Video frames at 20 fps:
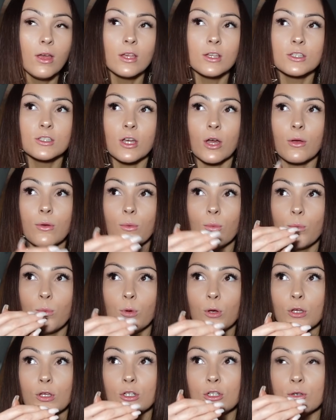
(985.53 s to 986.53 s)
so
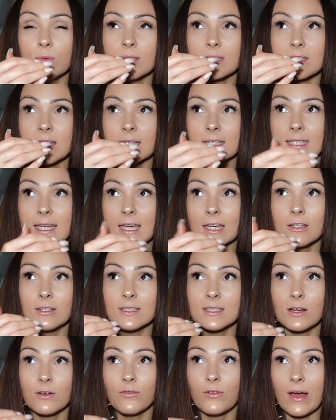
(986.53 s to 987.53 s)
what you do is like take
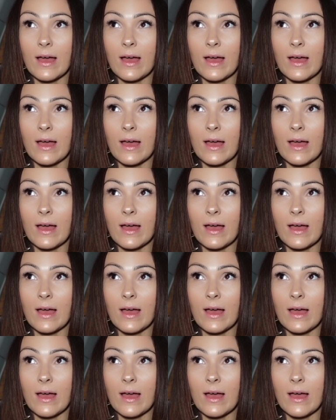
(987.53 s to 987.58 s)
yourself